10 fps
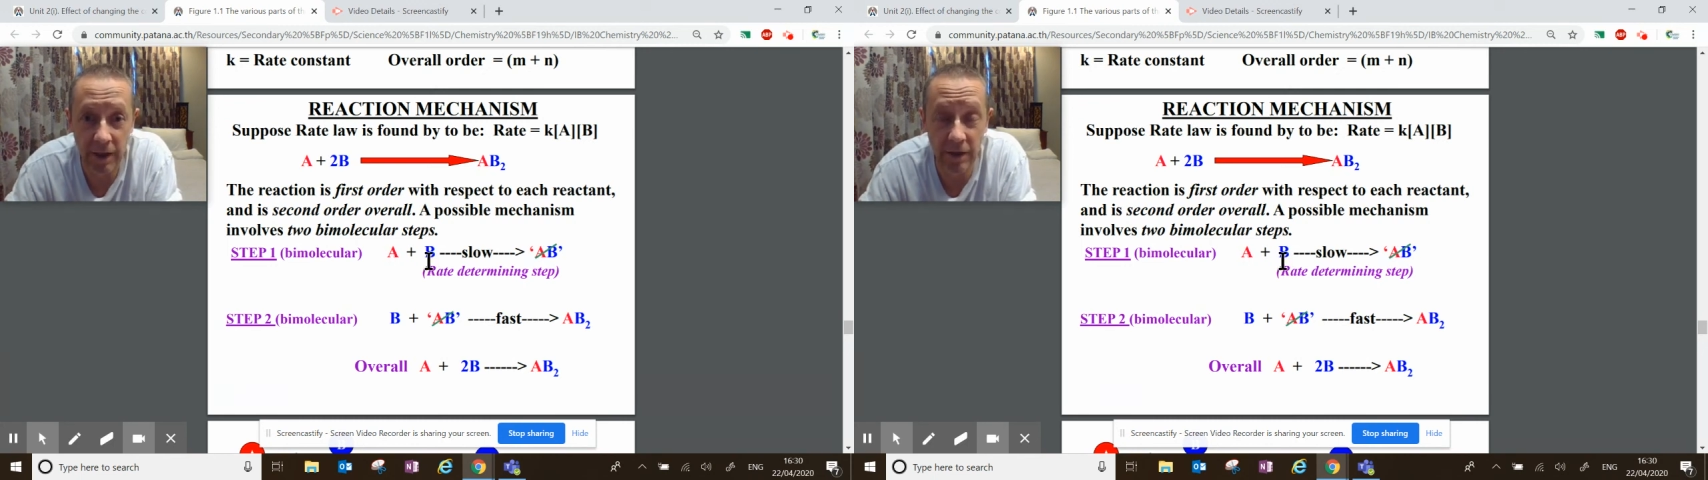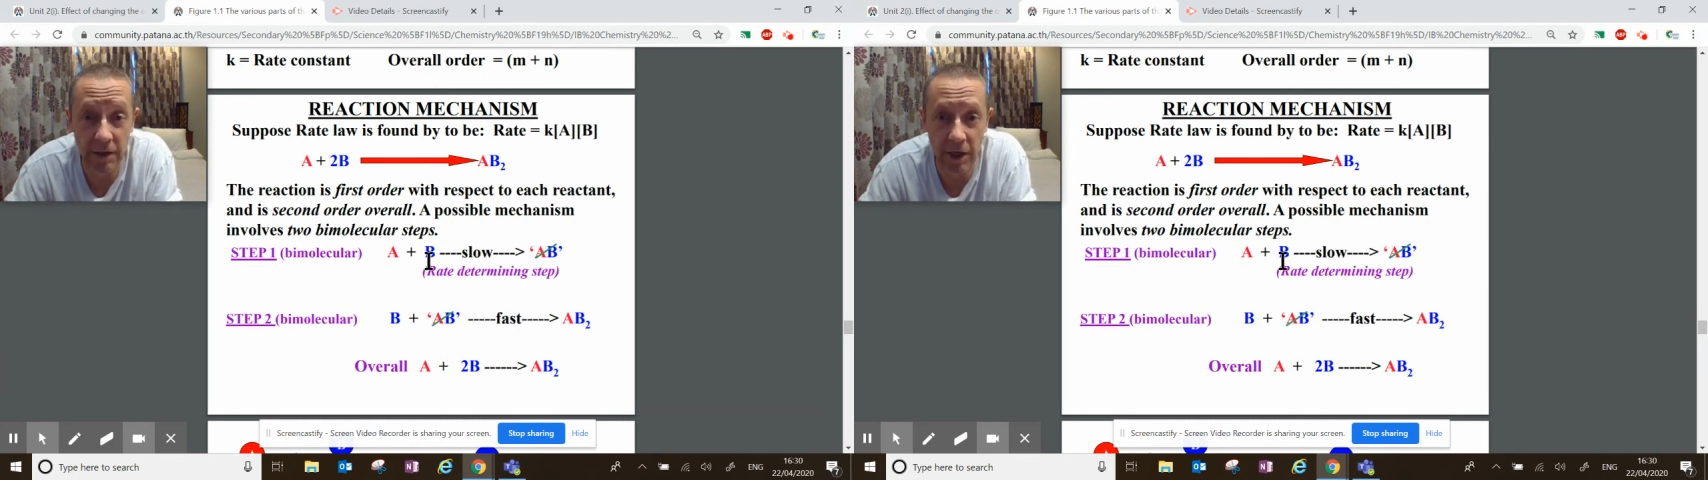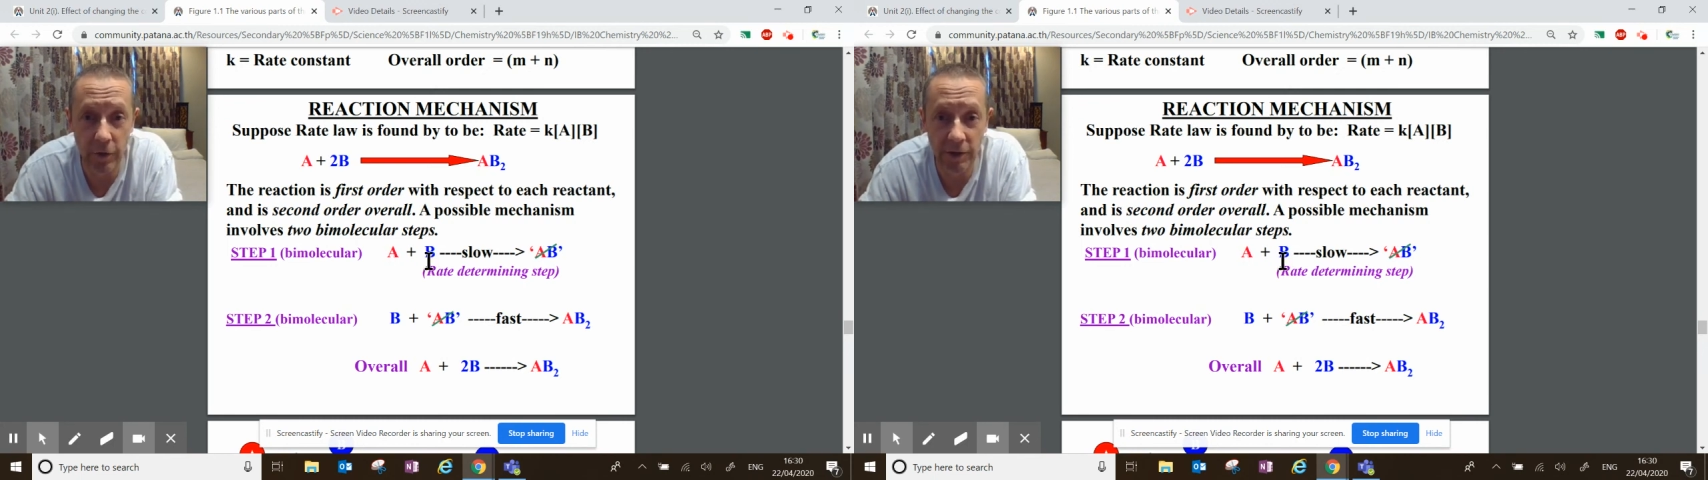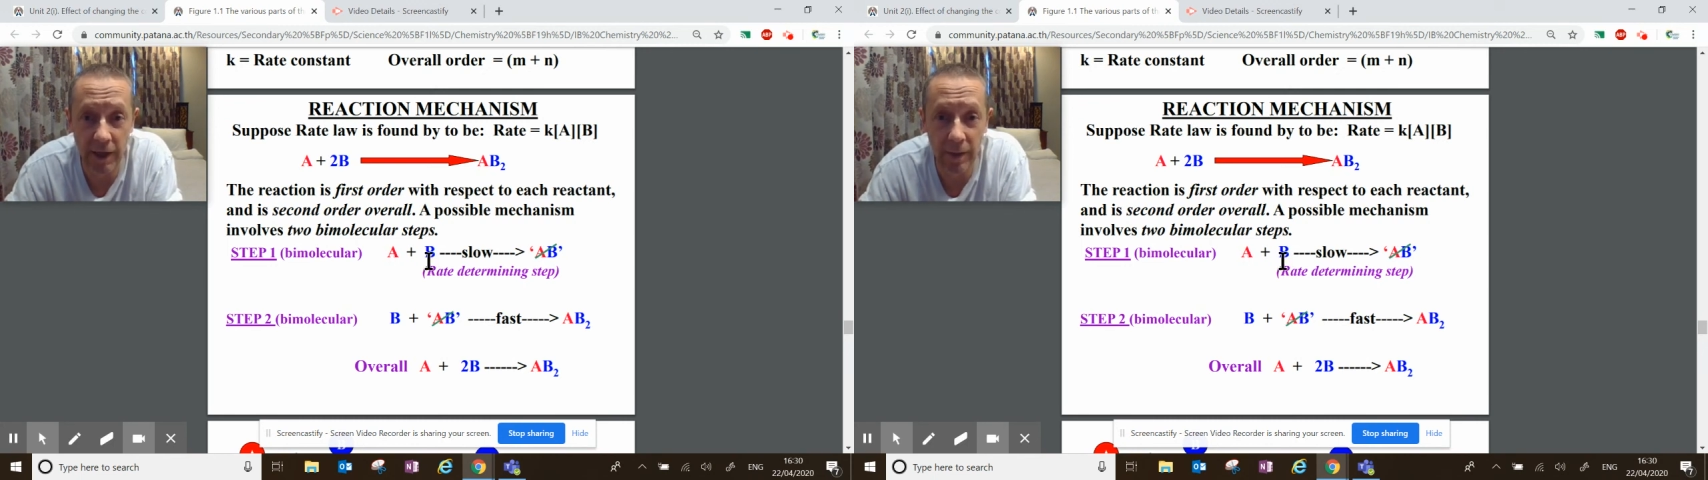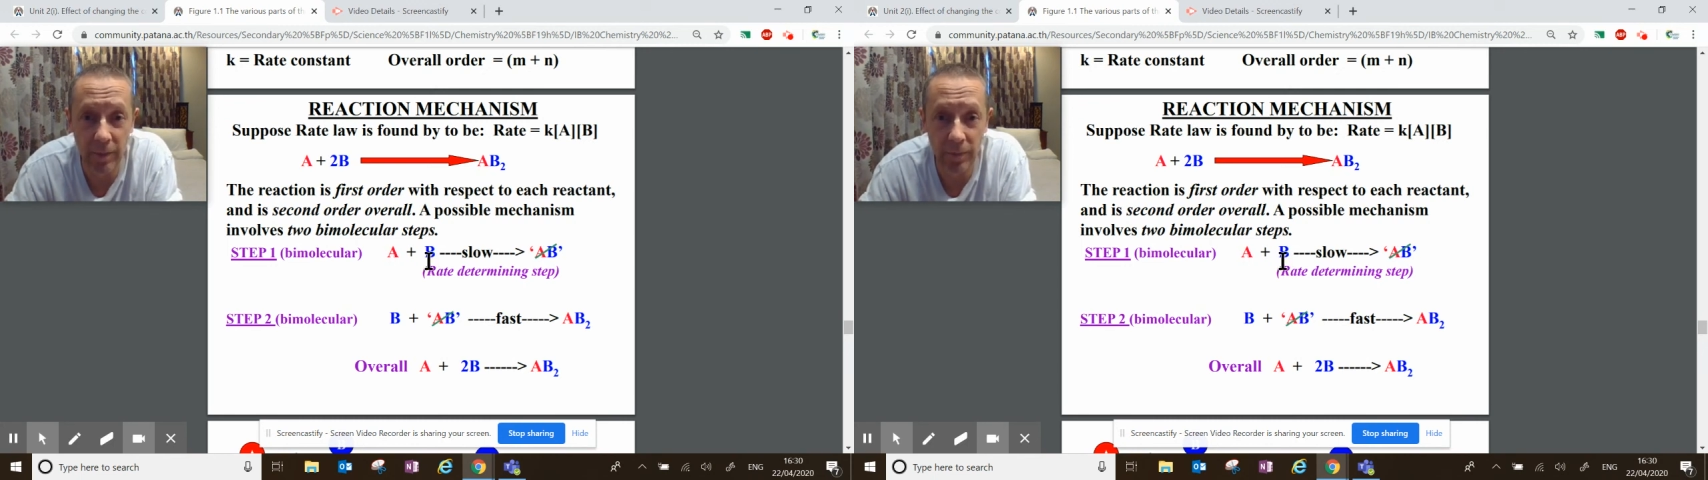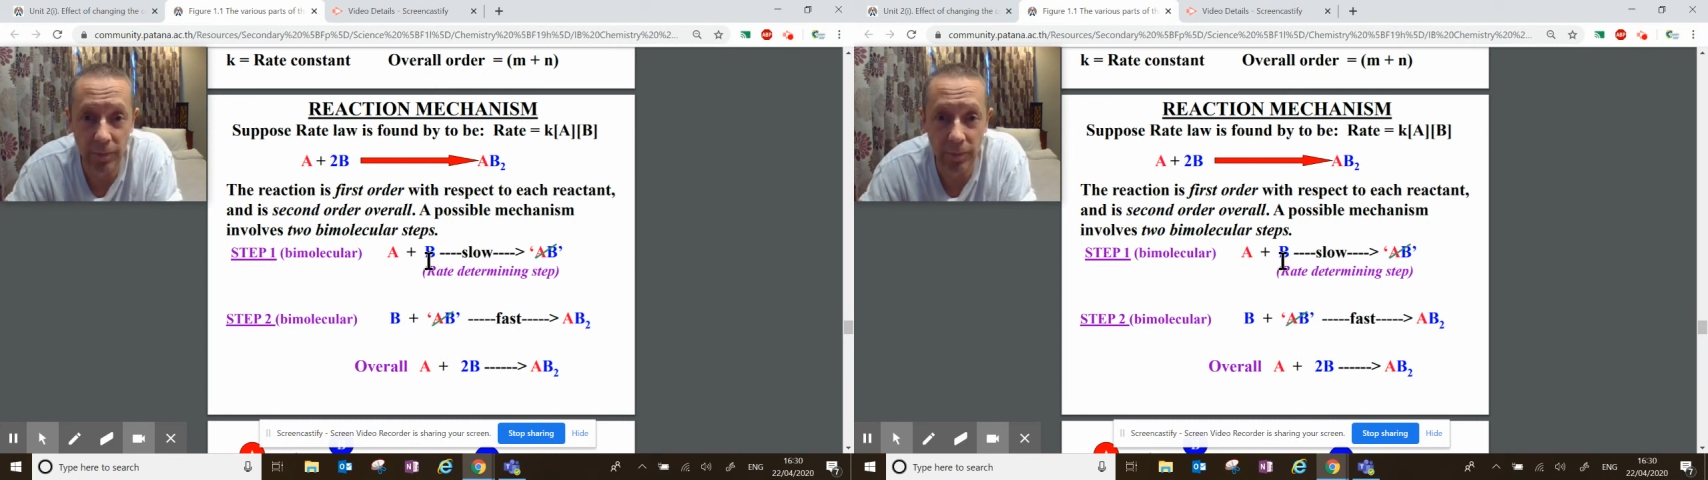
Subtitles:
in the slow step.